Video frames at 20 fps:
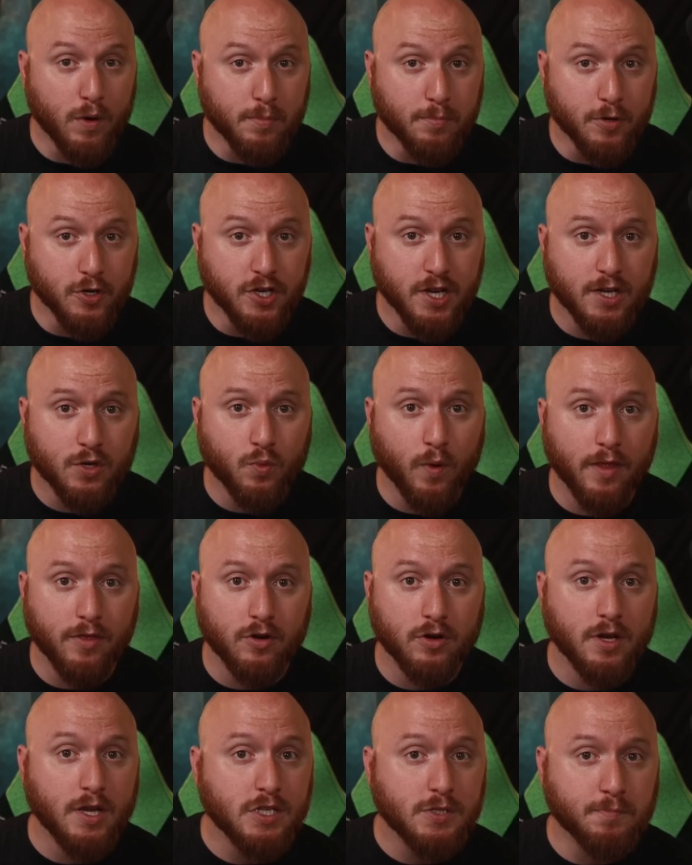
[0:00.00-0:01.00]
predict
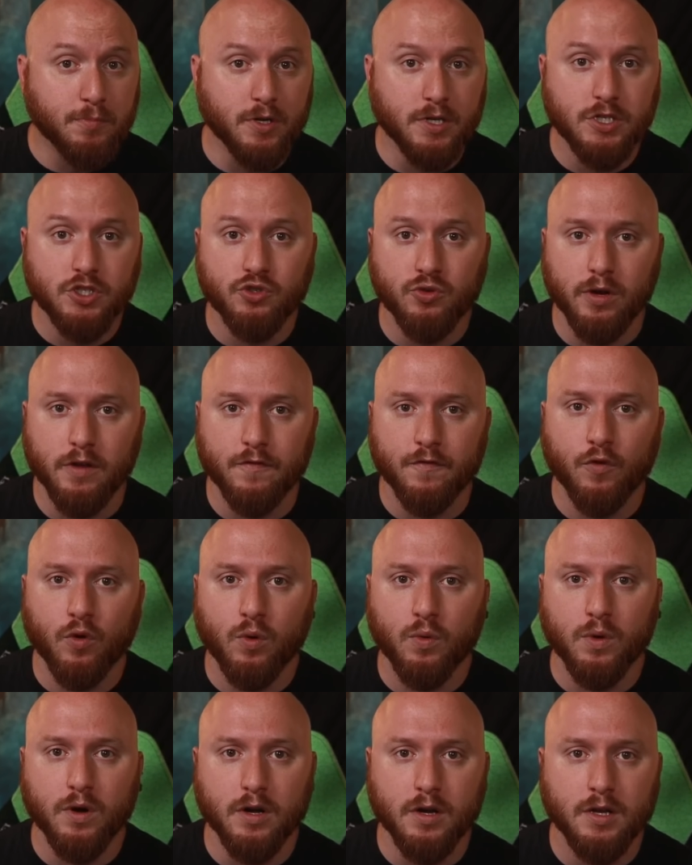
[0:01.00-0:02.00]
weather is pretty
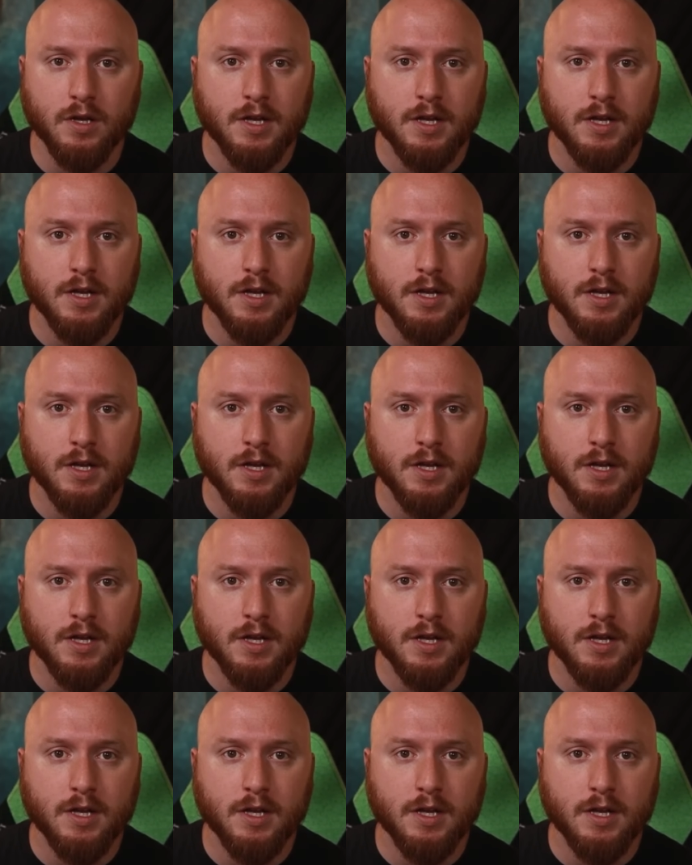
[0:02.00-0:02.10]
straightforward.